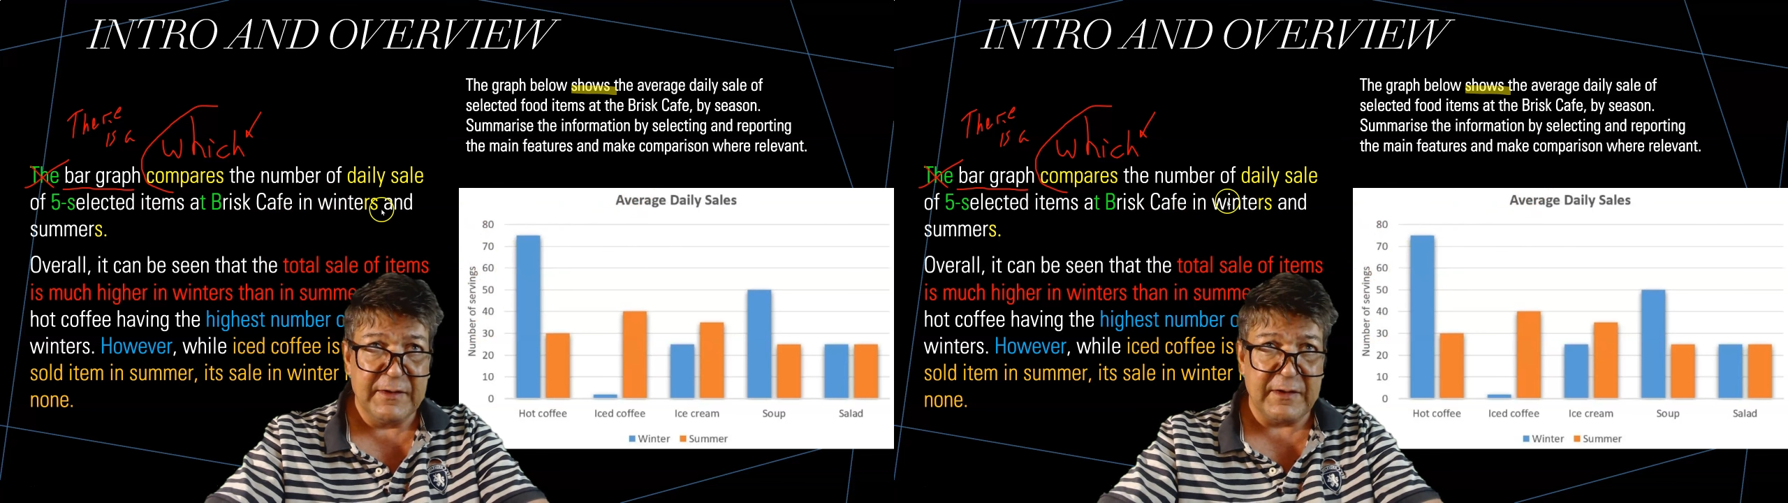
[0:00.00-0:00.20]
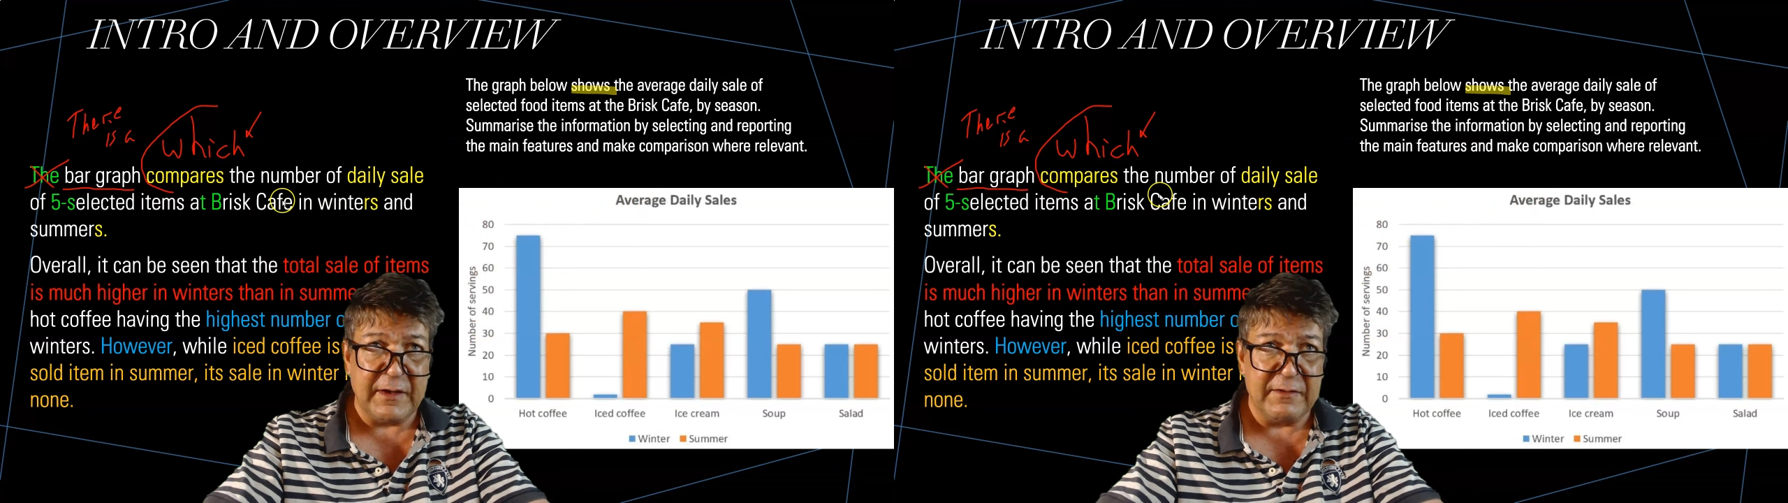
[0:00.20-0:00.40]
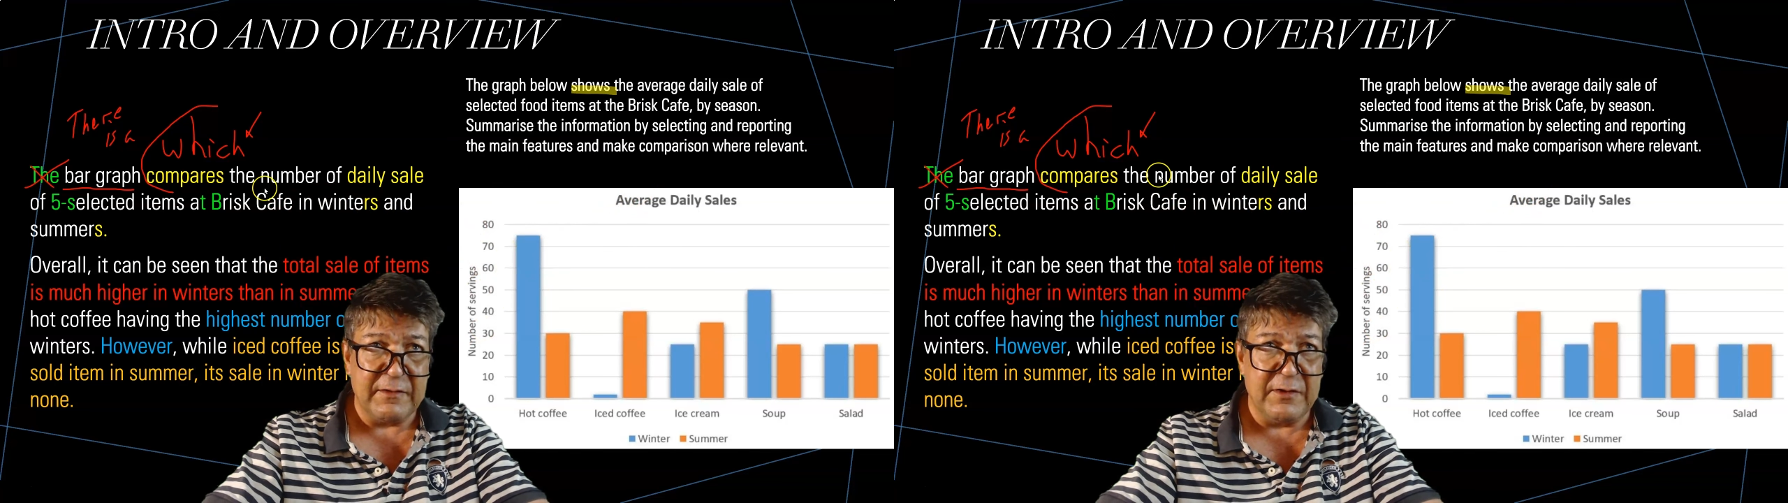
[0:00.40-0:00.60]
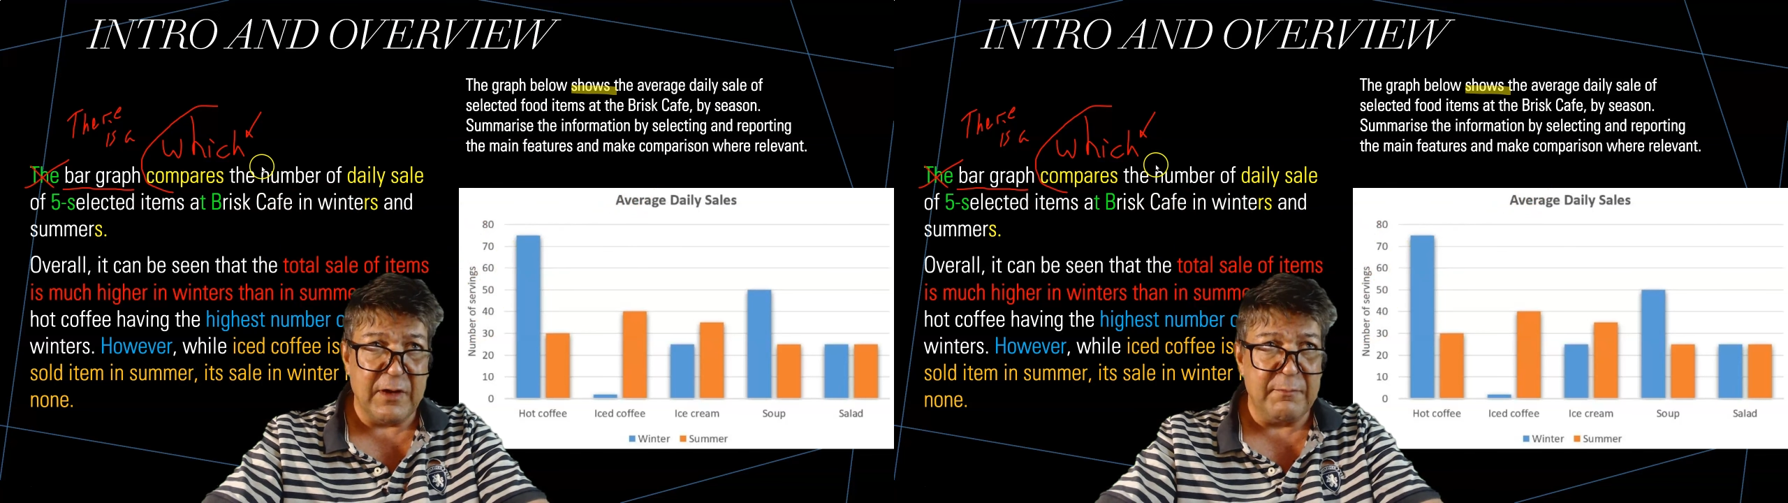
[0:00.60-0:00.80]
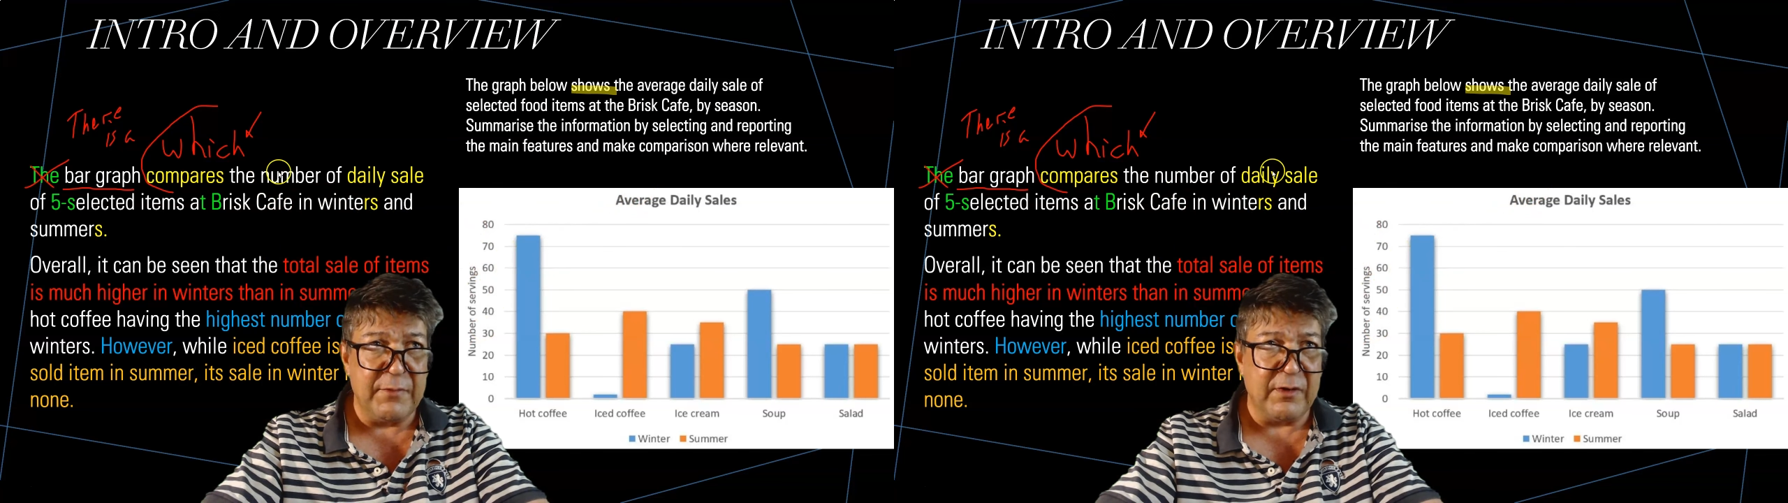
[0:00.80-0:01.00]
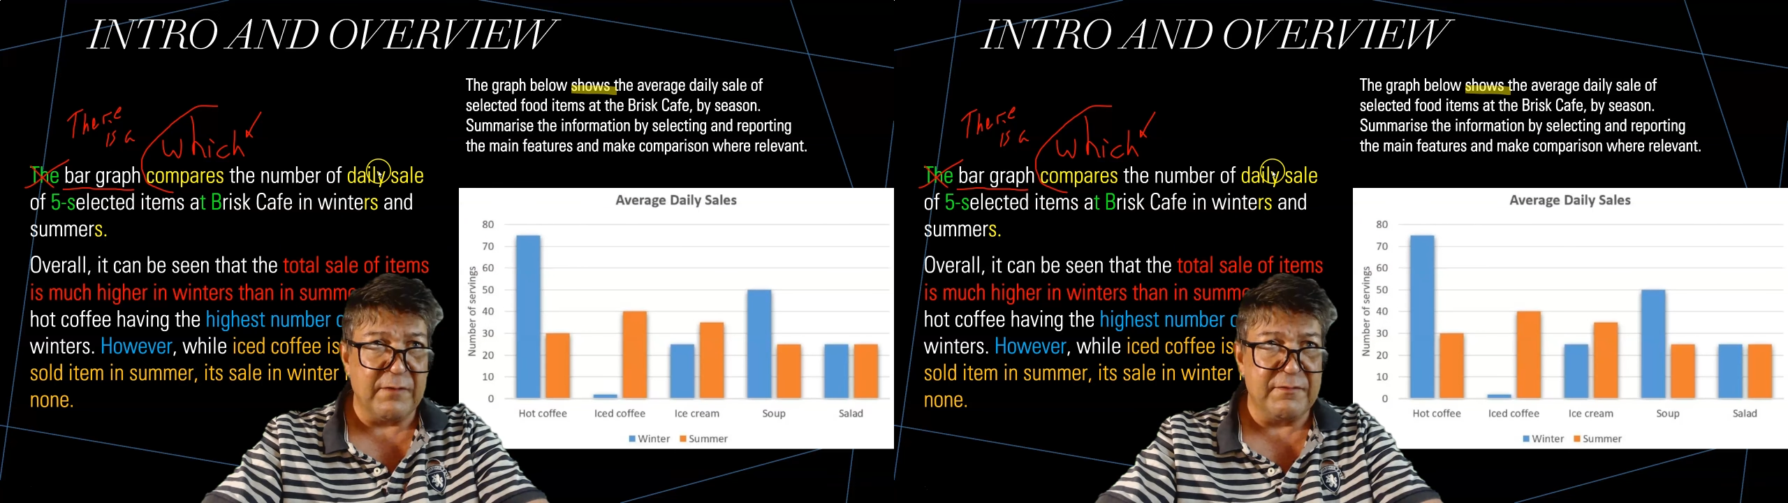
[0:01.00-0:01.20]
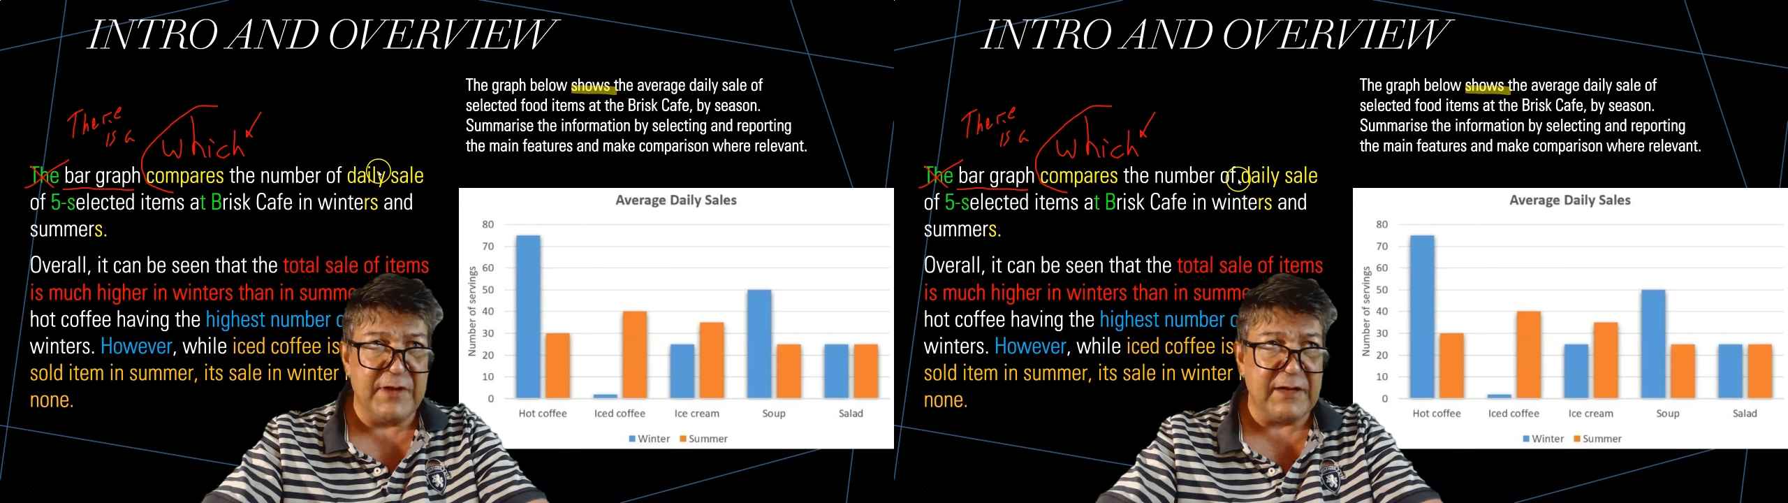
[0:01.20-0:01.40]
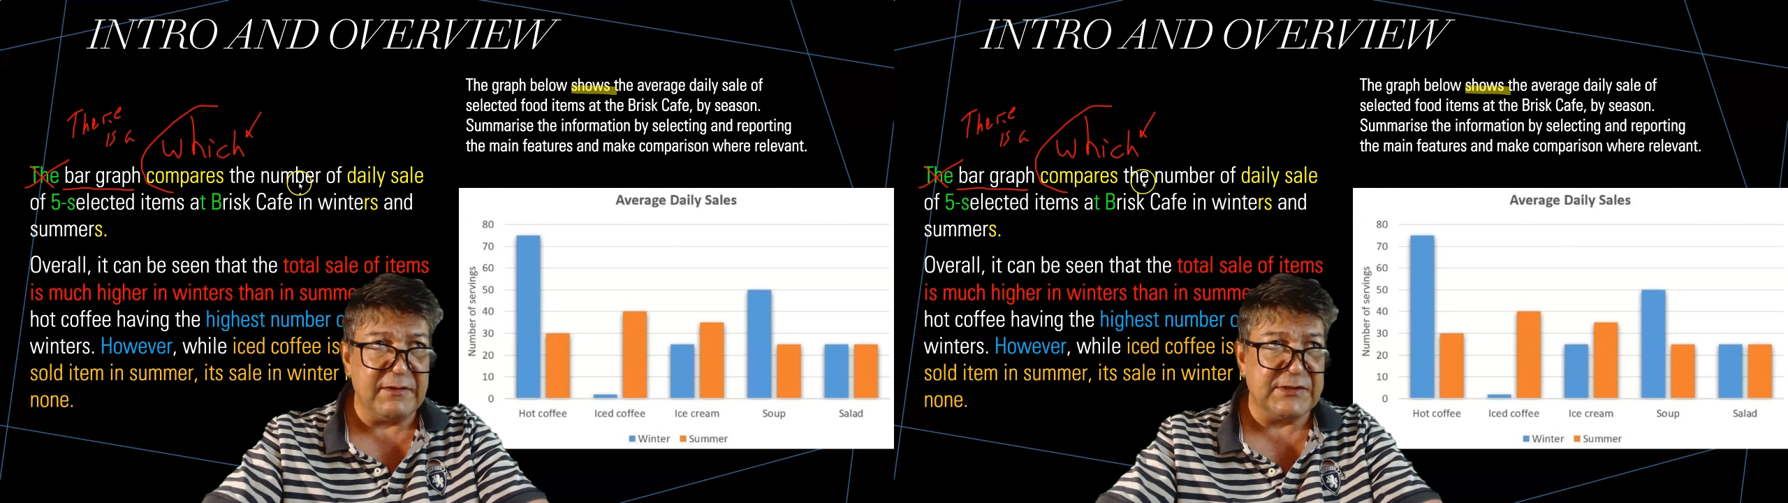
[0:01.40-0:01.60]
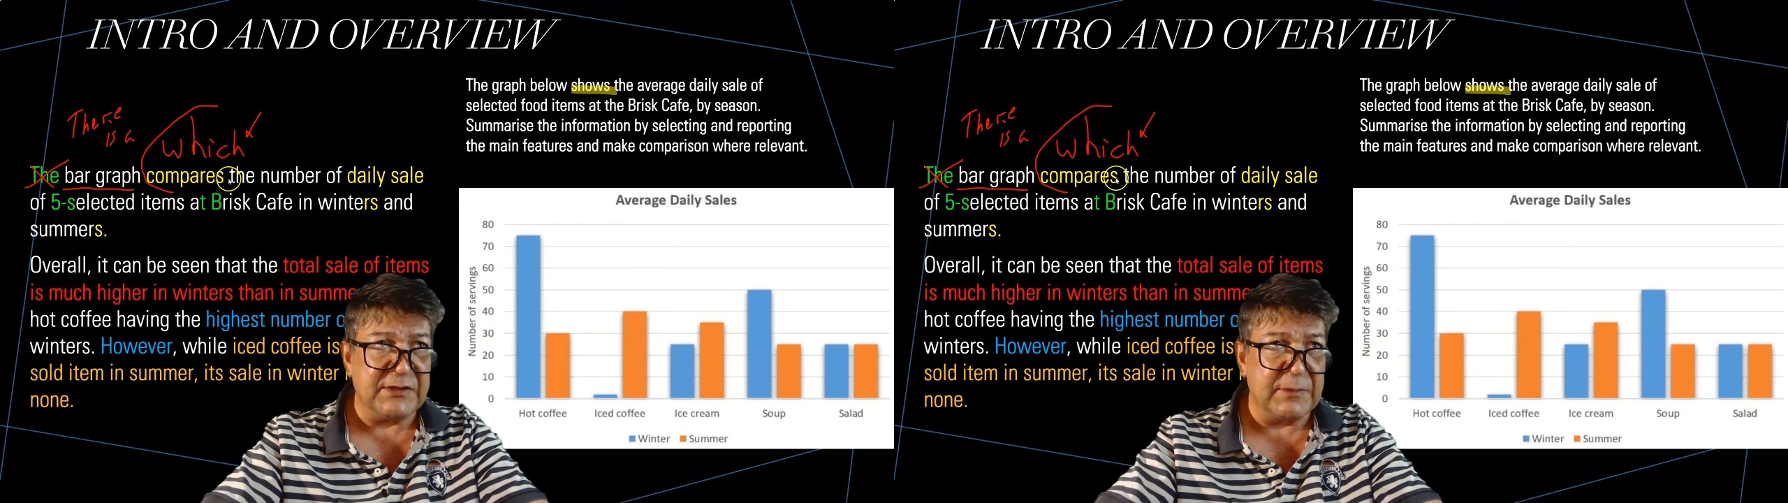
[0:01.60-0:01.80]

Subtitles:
Okay, the number of daily